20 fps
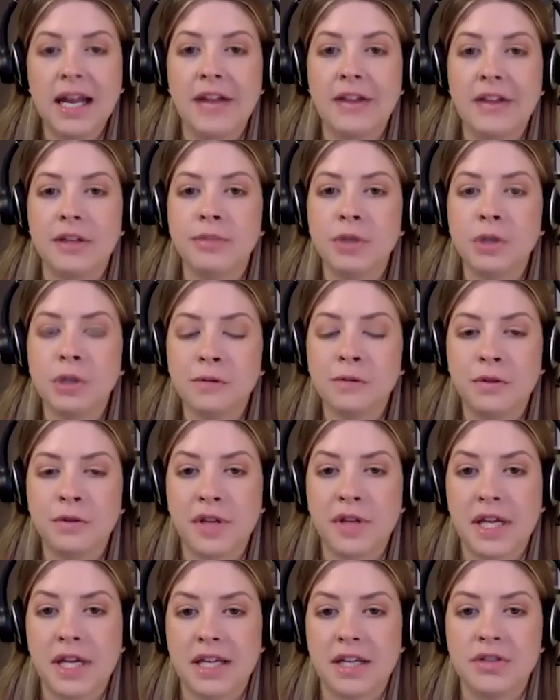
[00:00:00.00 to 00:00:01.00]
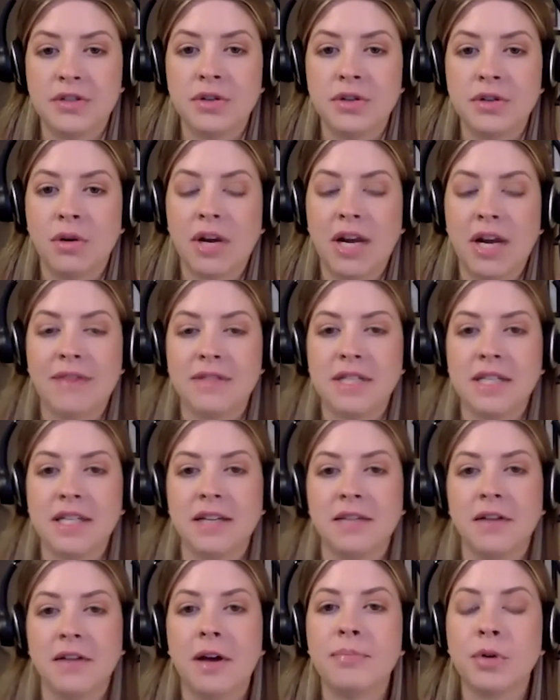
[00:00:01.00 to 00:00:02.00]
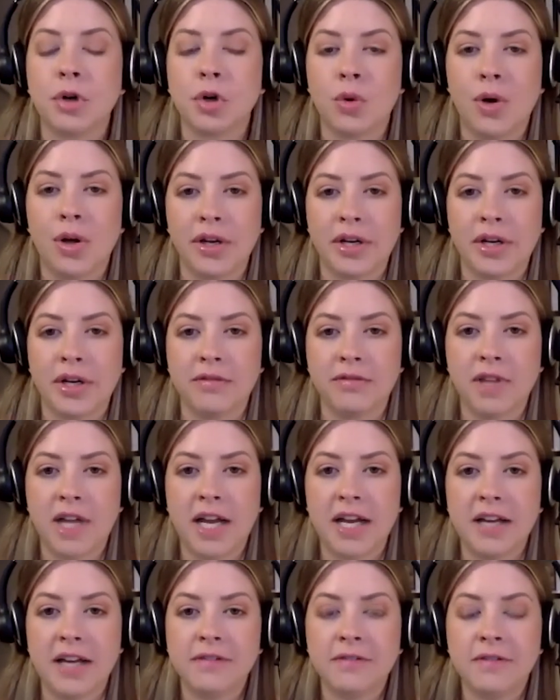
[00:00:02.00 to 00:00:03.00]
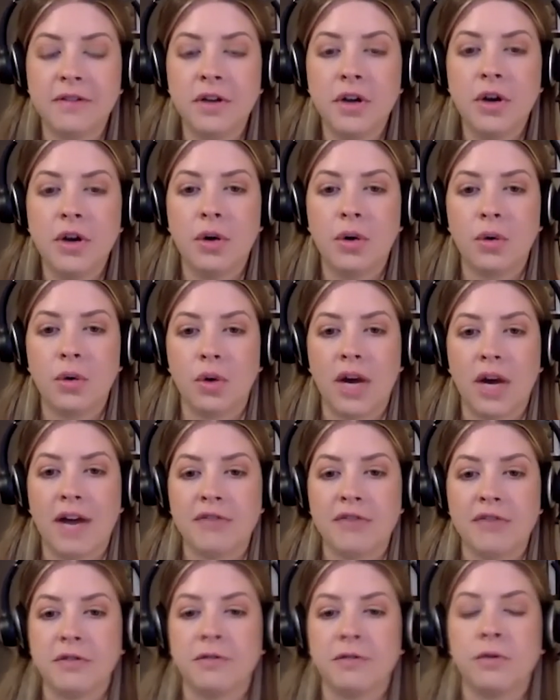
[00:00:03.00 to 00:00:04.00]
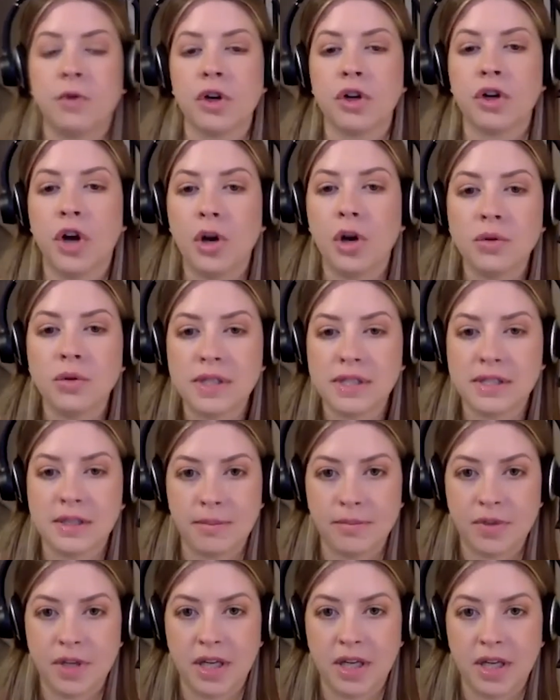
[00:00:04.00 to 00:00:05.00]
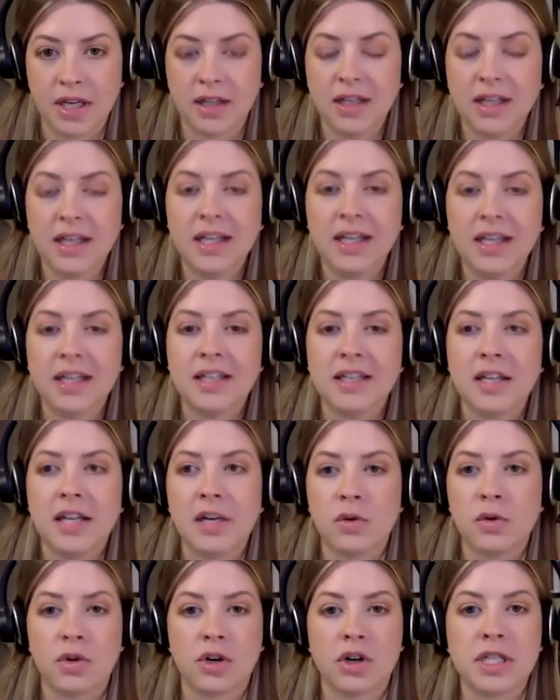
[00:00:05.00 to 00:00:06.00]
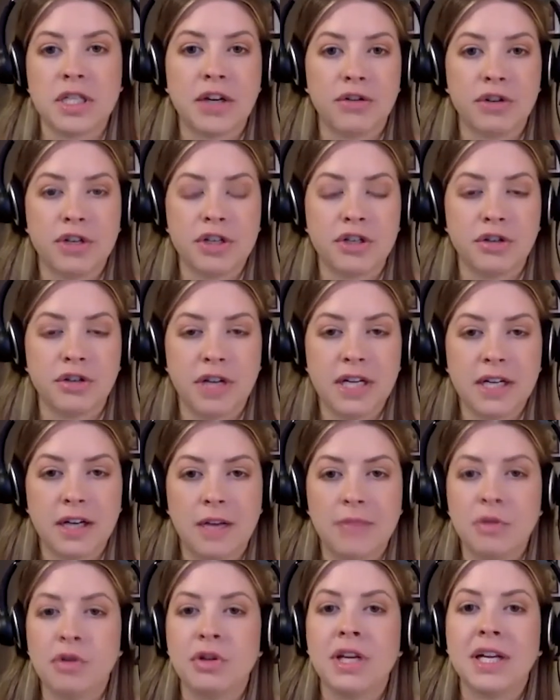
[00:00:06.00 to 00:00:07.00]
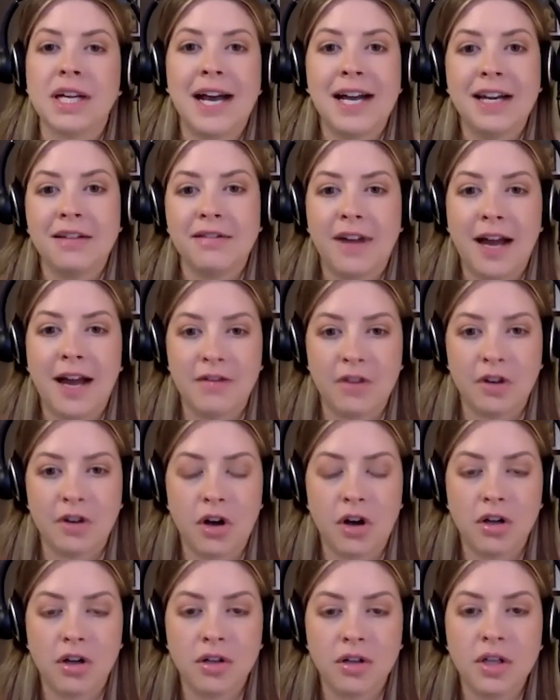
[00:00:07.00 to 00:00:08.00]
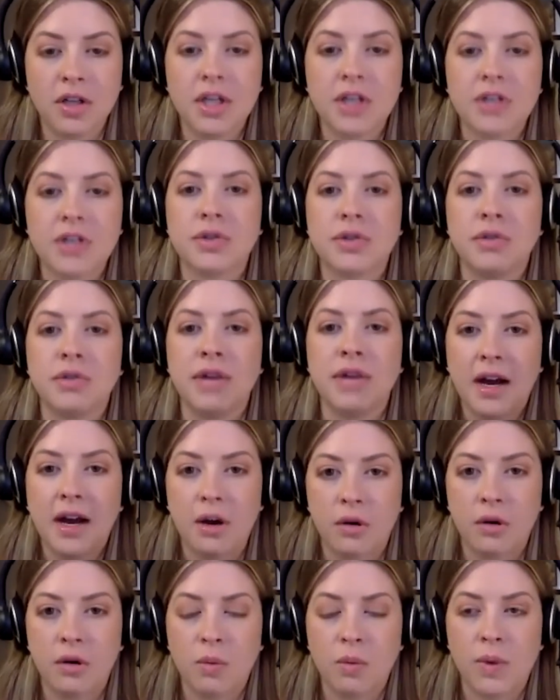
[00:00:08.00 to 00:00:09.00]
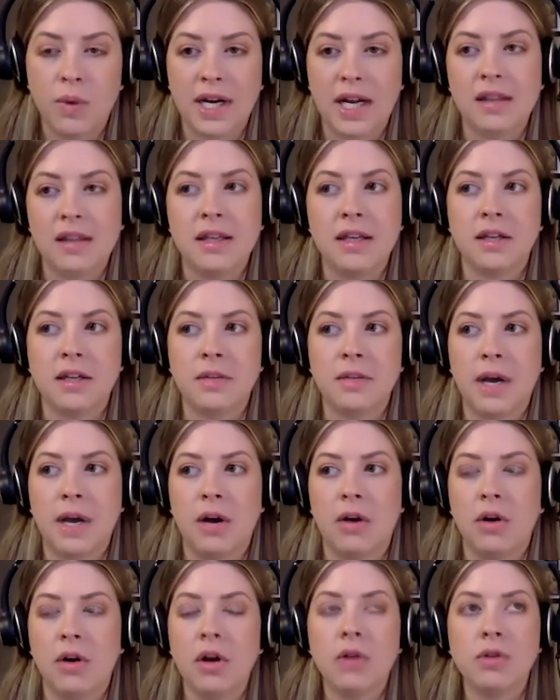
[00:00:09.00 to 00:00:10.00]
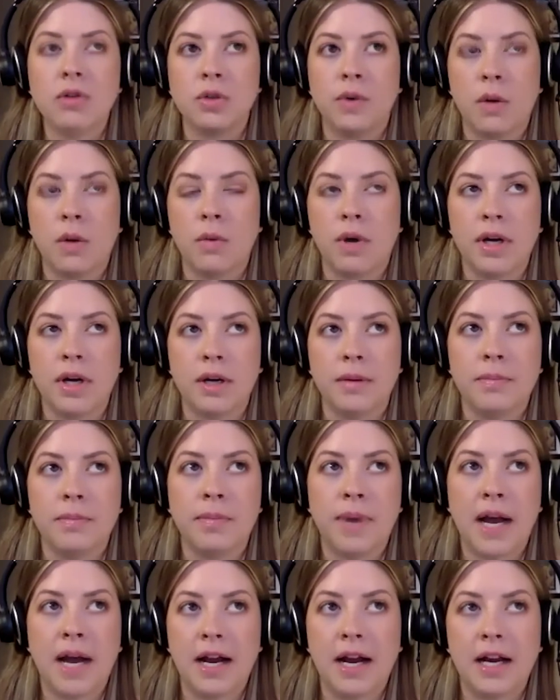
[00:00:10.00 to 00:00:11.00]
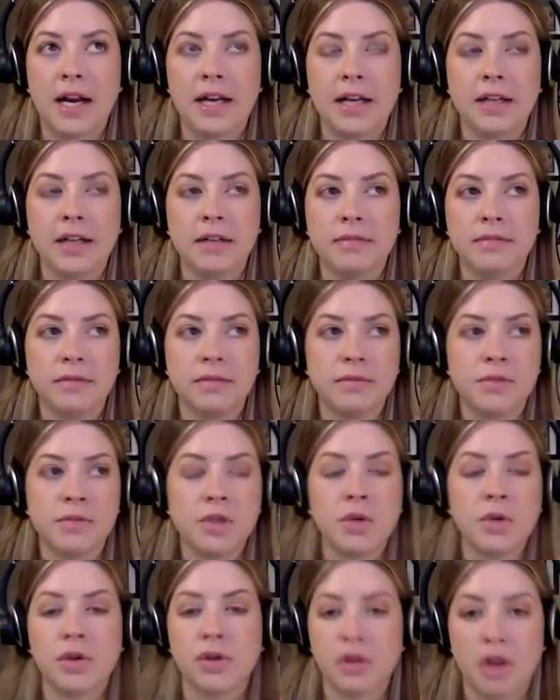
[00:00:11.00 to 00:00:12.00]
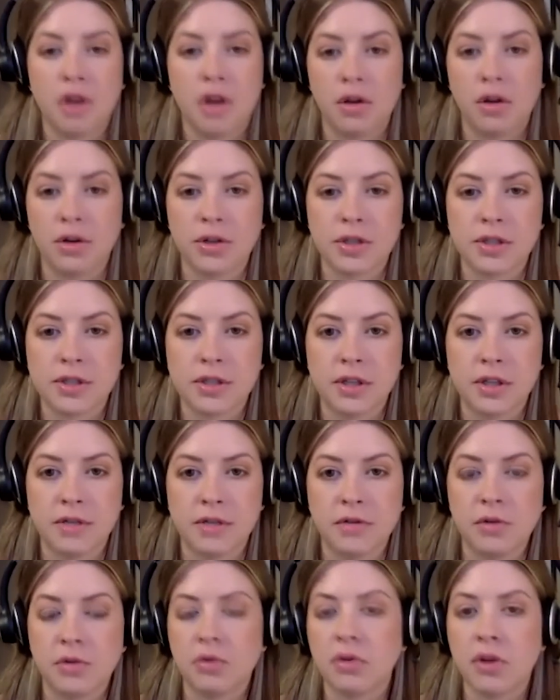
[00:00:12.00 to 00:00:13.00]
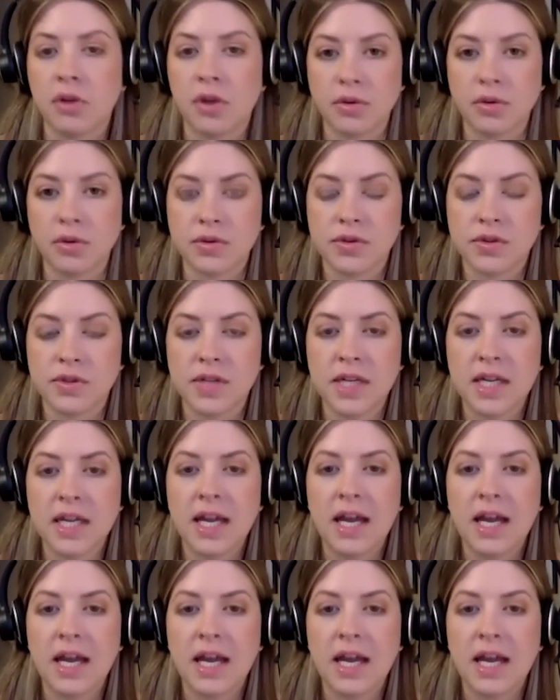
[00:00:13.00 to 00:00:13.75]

And the beautiful thing is you don't have to give up your quality of life or have to forego something in order to increase your income. You can kind of have it all. So now when I think about, oh, do I want to buy two hundred dollars of new clothes?